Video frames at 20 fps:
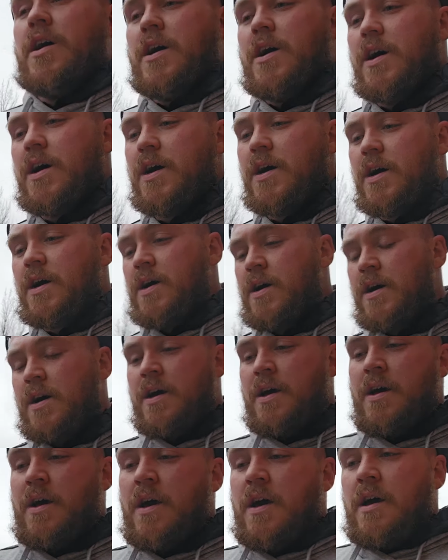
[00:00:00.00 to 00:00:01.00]
a
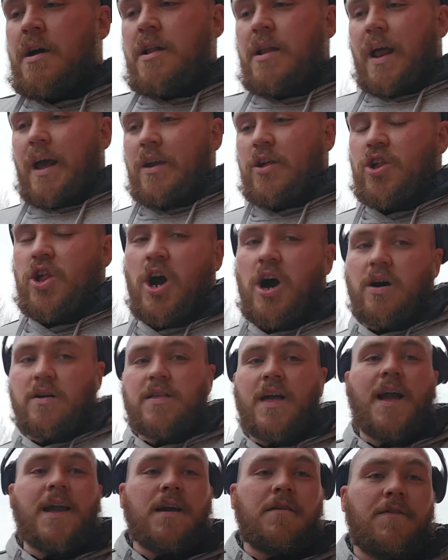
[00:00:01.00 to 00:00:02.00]
shark
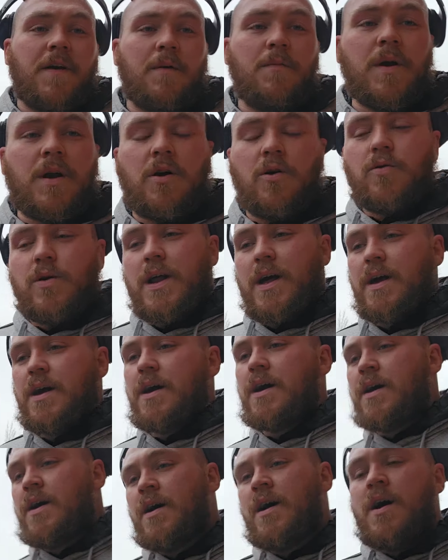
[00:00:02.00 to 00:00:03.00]
tank thing, we call it.
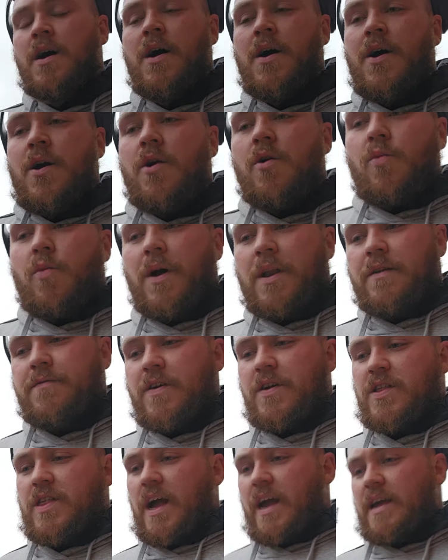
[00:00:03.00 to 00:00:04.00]
One of
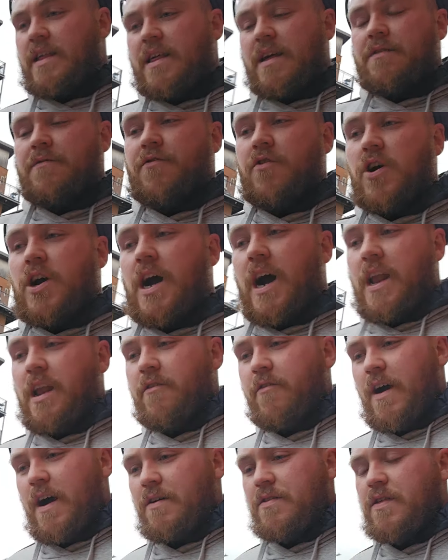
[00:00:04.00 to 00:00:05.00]
you stays in for a couple
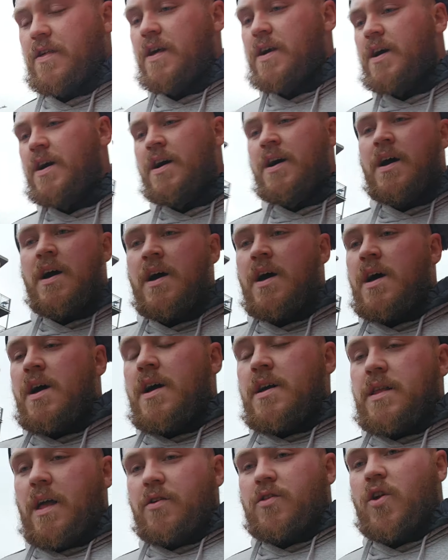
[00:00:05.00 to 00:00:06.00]
of rounds,
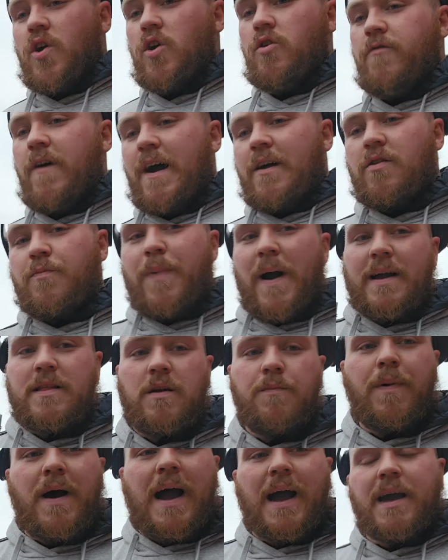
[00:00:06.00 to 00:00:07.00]
does two rounds back
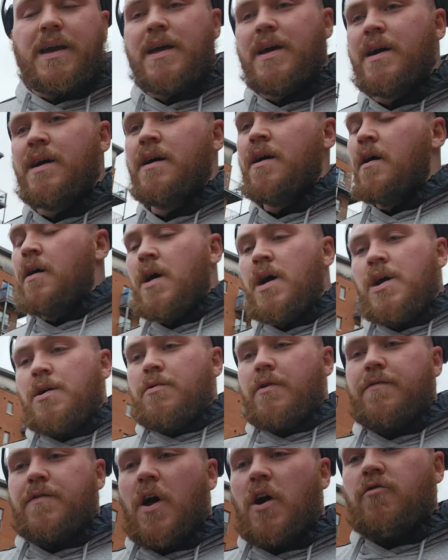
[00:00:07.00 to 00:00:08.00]
to back
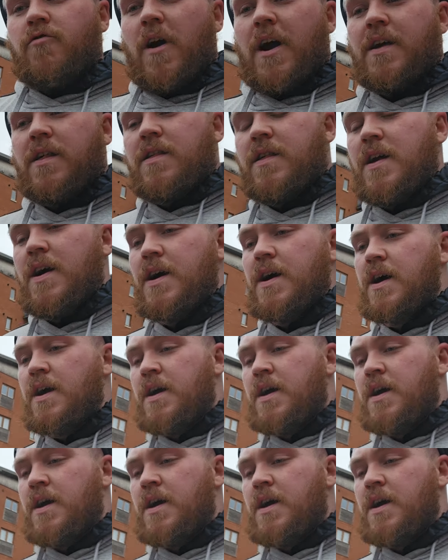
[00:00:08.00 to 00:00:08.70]
with no rest,